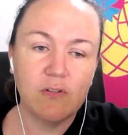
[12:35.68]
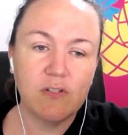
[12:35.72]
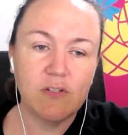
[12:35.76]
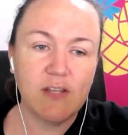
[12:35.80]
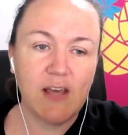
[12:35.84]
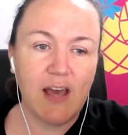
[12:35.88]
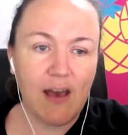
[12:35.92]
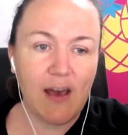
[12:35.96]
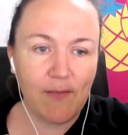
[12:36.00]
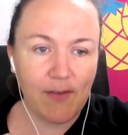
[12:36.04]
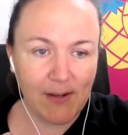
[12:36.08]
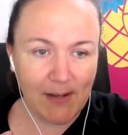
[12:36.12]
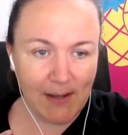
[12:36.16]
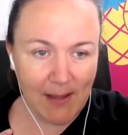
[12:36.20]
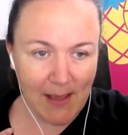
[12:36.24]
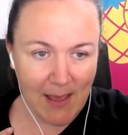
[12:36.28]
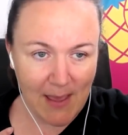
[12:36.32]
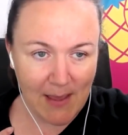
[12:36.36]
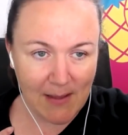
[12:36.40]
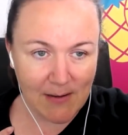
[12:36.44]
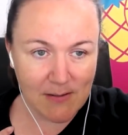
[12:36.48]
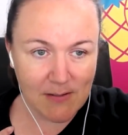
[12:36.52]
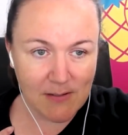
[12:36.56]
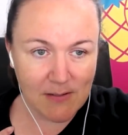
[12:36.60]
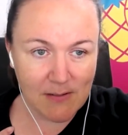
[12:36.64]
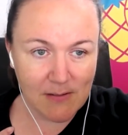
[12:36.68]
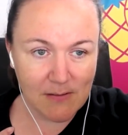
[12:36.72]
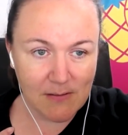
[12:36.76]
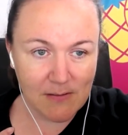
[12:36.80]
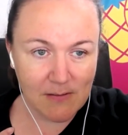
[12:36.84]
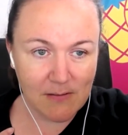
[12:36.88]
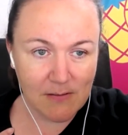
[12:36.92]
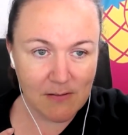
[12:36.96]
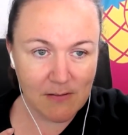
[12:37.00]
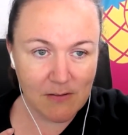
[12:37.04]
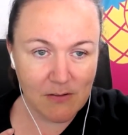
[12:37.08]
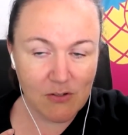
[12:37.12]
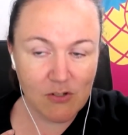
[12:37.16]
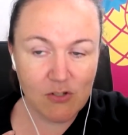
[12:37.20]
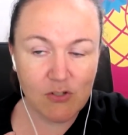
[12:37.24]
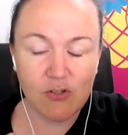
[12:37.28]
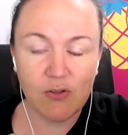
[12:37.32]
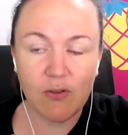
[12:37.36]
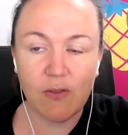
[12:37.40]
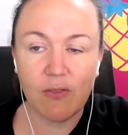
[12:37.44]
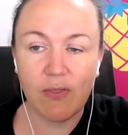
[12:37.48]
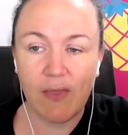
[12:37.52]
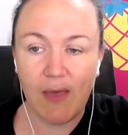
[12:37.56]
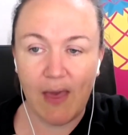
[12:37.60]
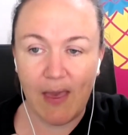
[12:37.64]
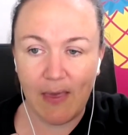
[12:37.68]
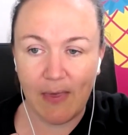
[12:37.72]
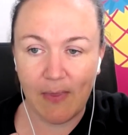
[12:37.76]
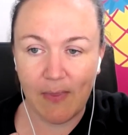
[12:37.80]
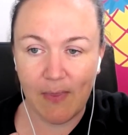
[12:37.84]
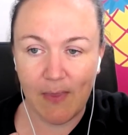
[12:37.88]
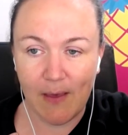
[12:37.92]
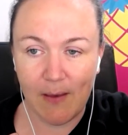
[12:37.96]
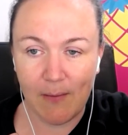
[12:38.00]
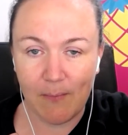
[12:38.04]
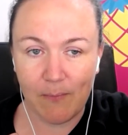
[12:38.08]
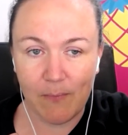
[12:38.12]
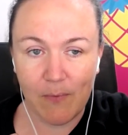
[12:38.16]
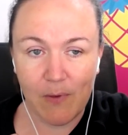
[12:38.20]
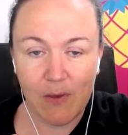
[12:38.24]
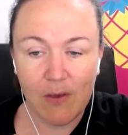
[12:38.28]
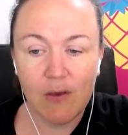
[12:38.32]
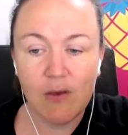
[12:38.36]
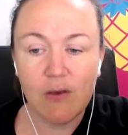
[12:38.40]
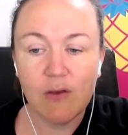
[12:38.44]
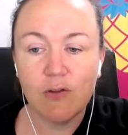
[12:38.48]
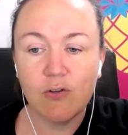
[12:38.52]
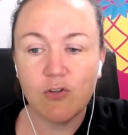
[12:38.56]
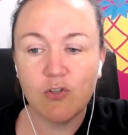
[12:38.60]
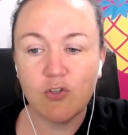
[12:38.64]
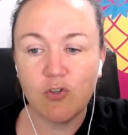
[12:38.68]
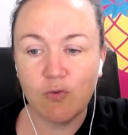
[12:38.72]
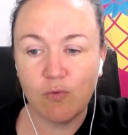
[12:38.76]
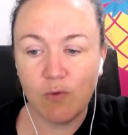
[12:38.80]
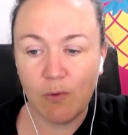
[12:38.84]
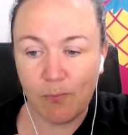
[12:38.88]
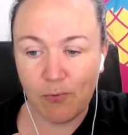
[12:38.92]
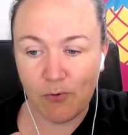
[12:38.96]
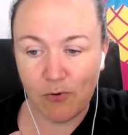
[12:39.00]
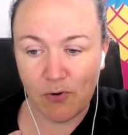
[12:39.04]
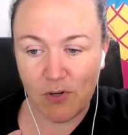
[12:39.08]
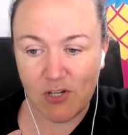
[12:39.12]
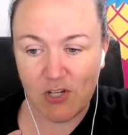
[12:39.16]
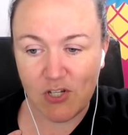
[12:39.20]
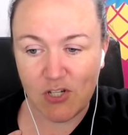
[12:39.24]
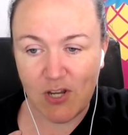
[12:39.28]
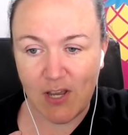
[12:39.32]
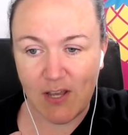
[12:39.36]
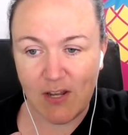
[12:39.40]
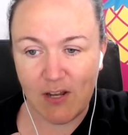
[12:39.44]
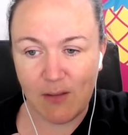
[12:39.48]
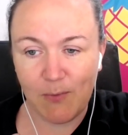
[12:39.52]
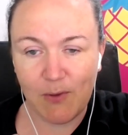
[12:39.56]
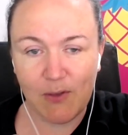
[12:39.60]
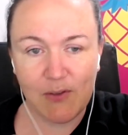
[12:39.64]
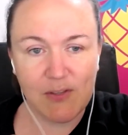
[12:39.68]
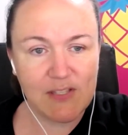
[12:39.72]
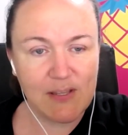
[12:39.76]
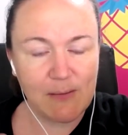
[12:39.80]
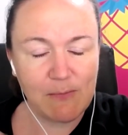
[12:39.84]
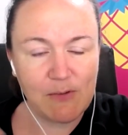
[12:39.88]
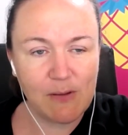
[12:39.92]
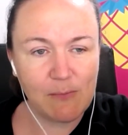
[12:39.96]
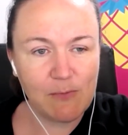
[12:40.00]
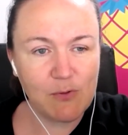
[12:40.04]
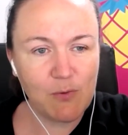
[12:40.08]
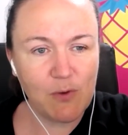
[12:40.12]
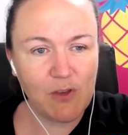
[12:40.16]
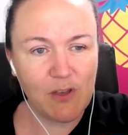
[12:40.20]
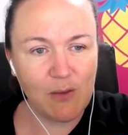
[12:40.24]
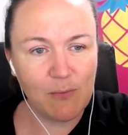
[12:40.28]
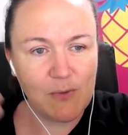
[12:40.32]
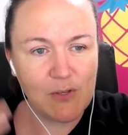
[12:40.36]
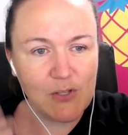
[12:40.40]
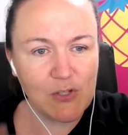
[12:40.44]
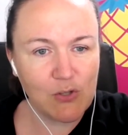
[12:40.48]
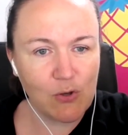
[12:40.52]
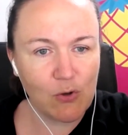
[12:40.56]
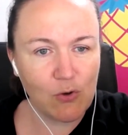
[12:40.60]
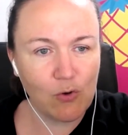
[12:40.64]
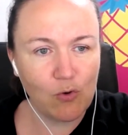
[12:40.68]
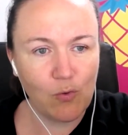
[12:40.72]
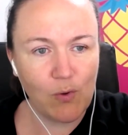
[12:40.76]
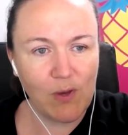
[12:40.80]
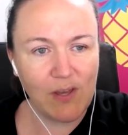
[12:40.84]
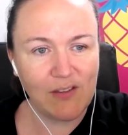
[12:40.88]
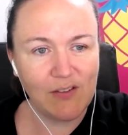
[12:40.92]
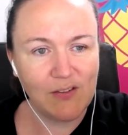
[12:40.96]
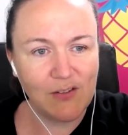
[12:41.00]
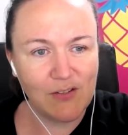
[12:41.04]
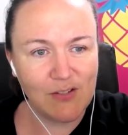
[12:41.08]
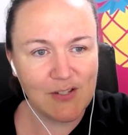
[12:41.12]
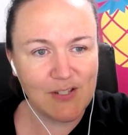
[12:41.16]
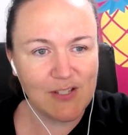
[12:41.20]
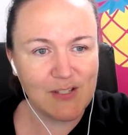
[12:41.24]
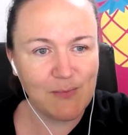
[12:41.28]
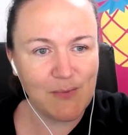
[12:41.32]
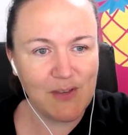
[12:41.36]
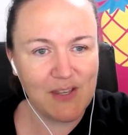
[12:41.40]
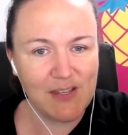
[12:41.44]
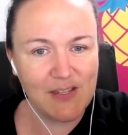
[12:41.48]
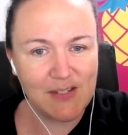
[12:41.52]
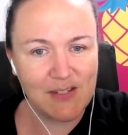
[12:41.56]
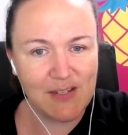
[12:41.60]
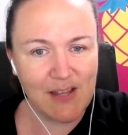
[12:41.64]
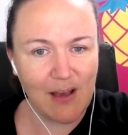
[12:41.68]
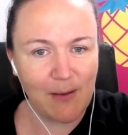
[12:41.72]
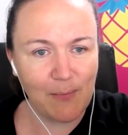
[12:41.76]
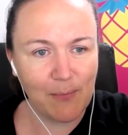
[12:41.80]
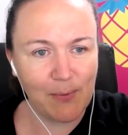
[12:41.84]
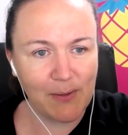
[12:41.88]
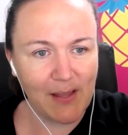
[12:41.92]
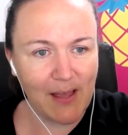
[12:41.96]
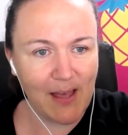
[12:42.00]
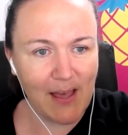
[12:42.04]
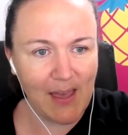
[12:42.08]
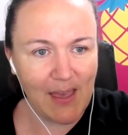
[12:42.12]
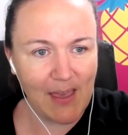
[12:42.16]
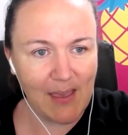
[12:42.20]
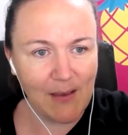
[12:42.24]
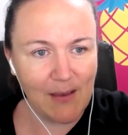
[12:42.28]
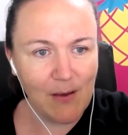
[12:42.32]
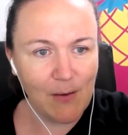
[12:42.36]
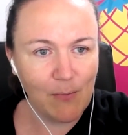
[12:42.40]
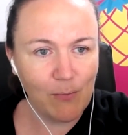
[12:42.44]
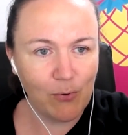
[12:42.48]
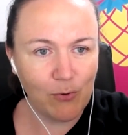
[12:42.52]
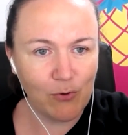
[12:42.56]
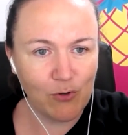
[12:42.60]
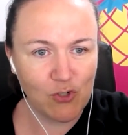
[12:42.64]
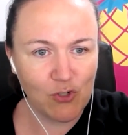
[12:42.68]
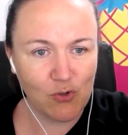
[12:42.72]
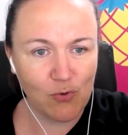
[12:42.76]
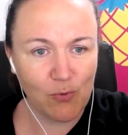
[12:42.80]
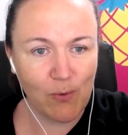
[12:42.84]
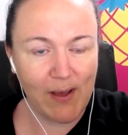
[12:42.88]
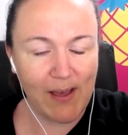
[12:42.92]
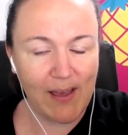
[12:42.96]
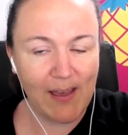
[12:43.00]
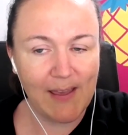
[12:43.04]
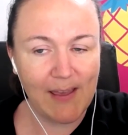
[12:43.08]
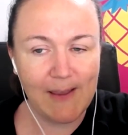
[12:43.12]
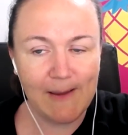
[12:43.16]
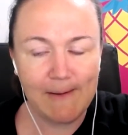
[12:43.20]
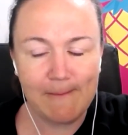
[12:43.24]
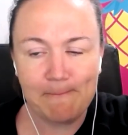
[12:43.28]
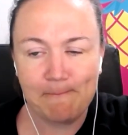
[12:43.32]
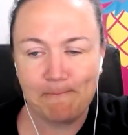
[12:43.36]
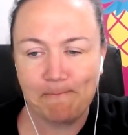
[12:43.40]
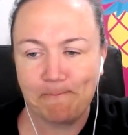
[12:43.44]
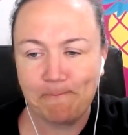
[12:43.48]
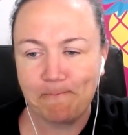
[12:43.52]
to have it land, to thank them, to appreciate it. Because sometimes we can be so quick to dismiss, downplay, push away.